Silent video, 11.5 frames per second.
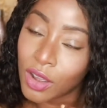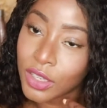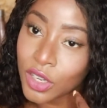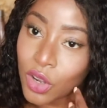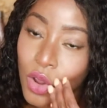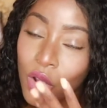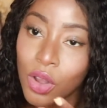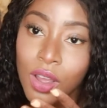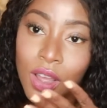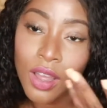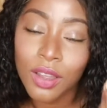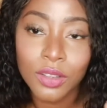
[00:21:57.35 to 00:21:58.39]
you know,
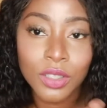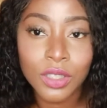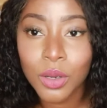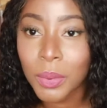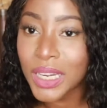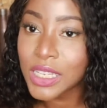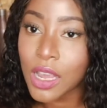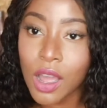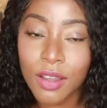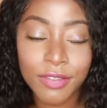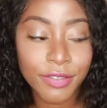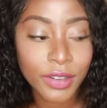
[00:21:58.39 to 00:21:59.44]
nobody say
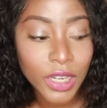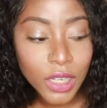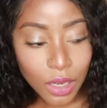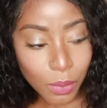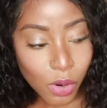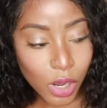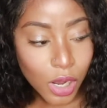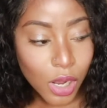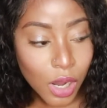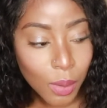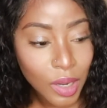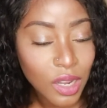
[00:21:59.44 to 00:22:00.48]
on fleek no more.
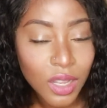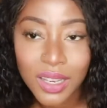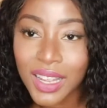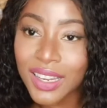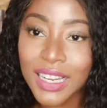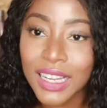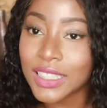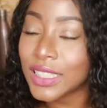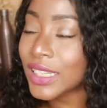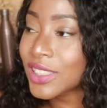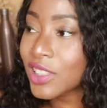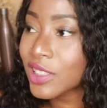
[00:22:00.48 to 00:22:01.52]
Nobody, like
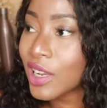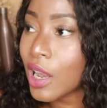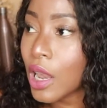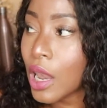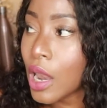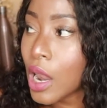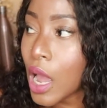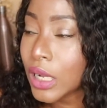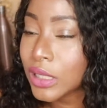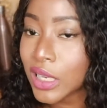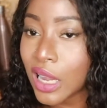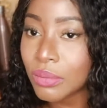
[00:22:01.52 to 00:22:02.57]
that's such a long
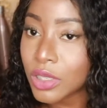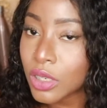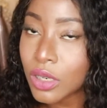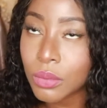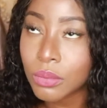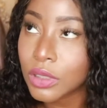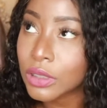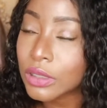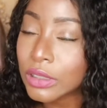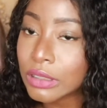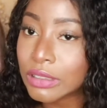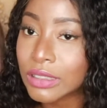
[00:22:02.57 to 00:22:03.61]
time term.
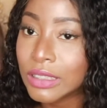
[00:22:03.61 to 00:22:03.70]
Ugh.